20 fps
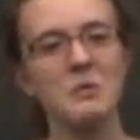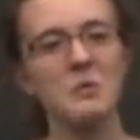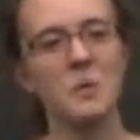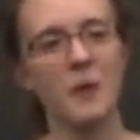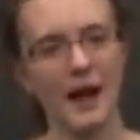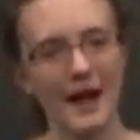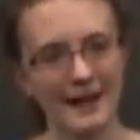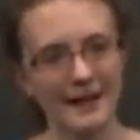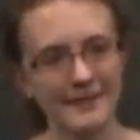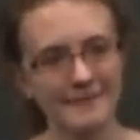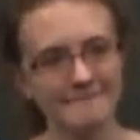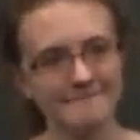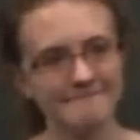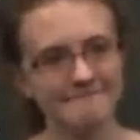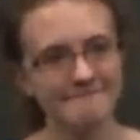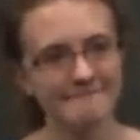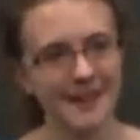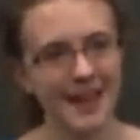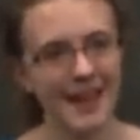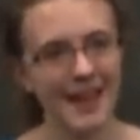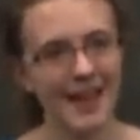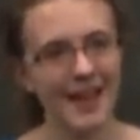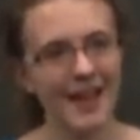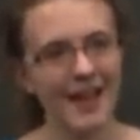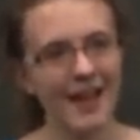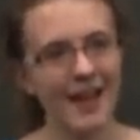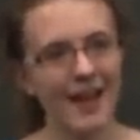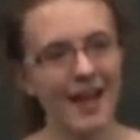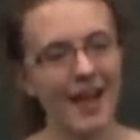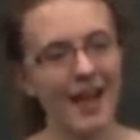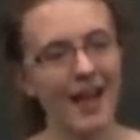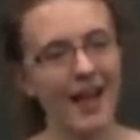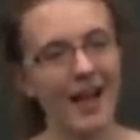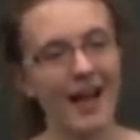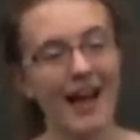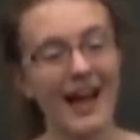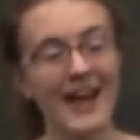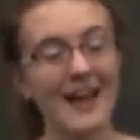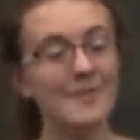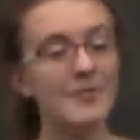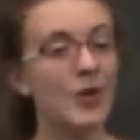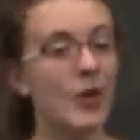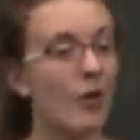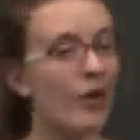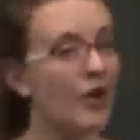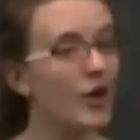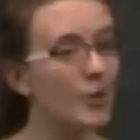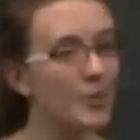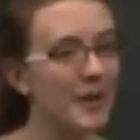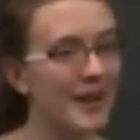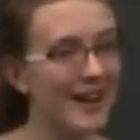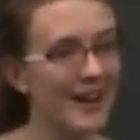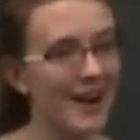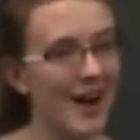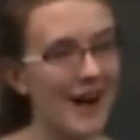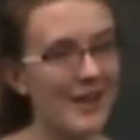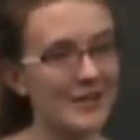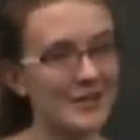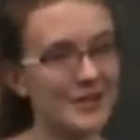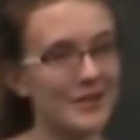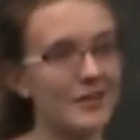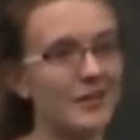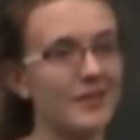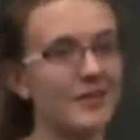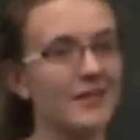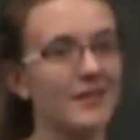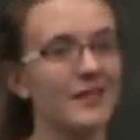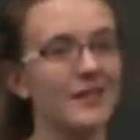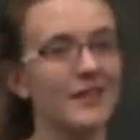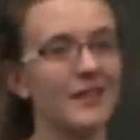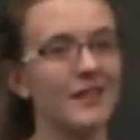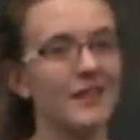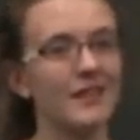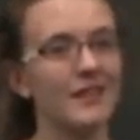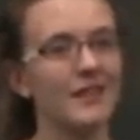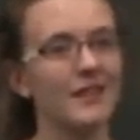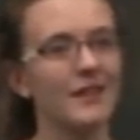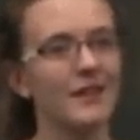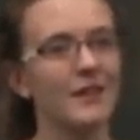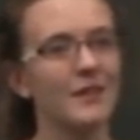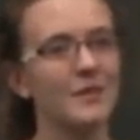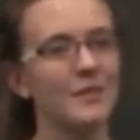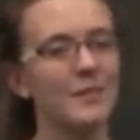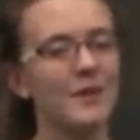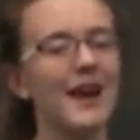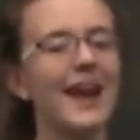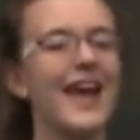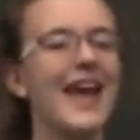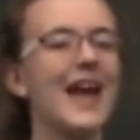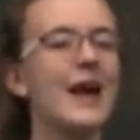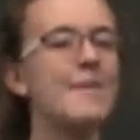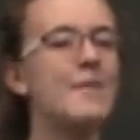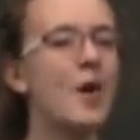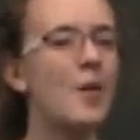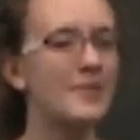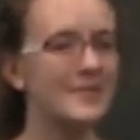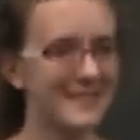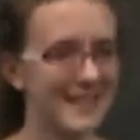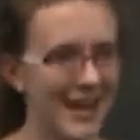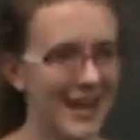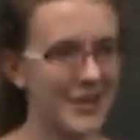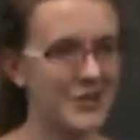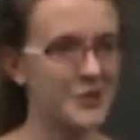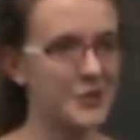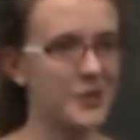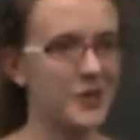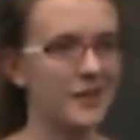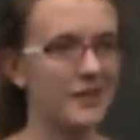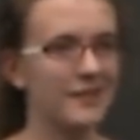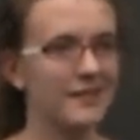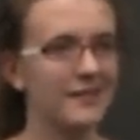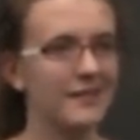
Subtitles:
Well, I am no longer Pentecostal, but I am homosexual.